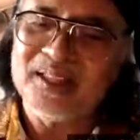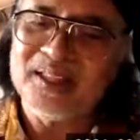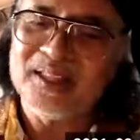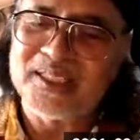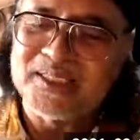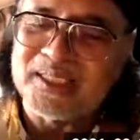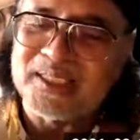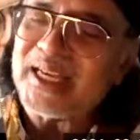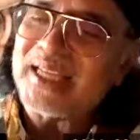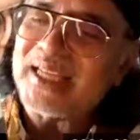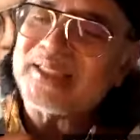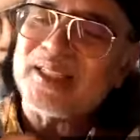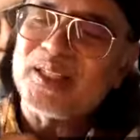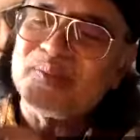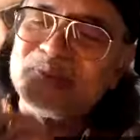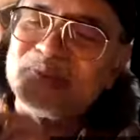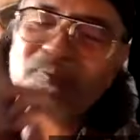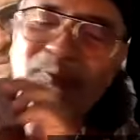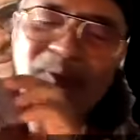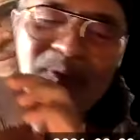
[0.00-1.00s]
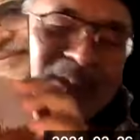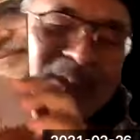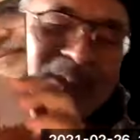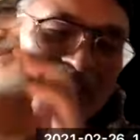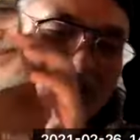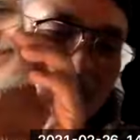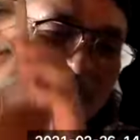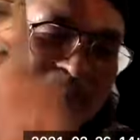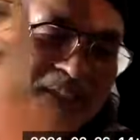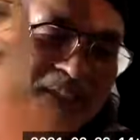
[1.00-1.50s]
That's the title of the book that
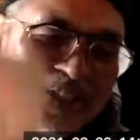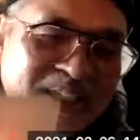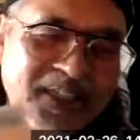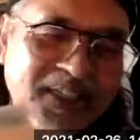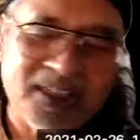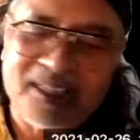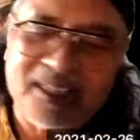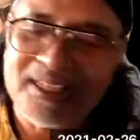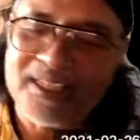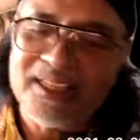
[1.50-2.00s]
I'm reading.